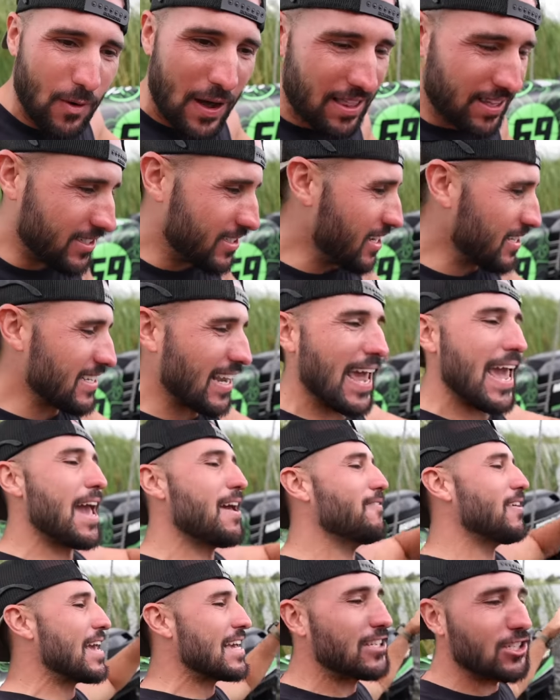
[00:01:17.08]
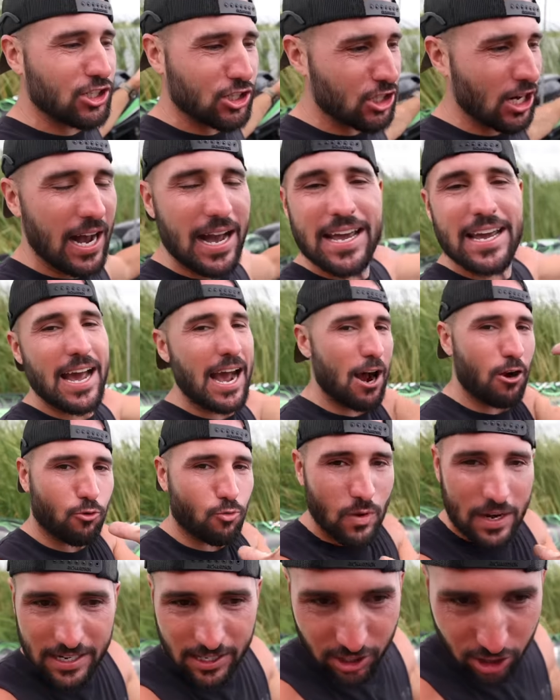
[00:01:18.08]
while it doesn't have a giant,
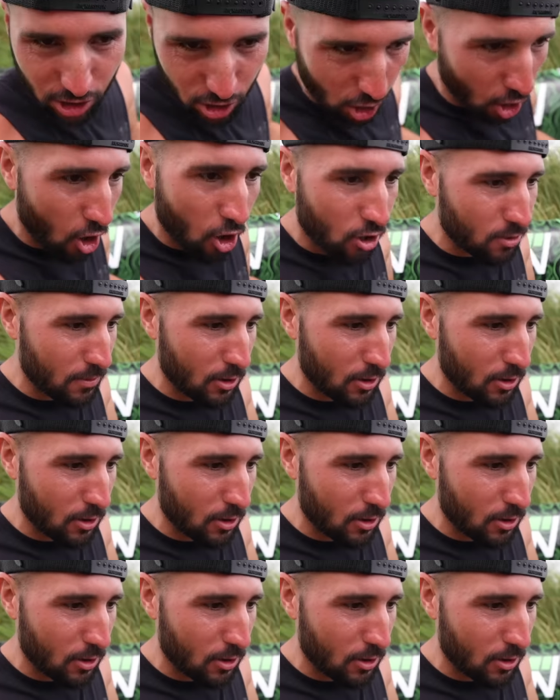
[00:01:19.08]
outrageous car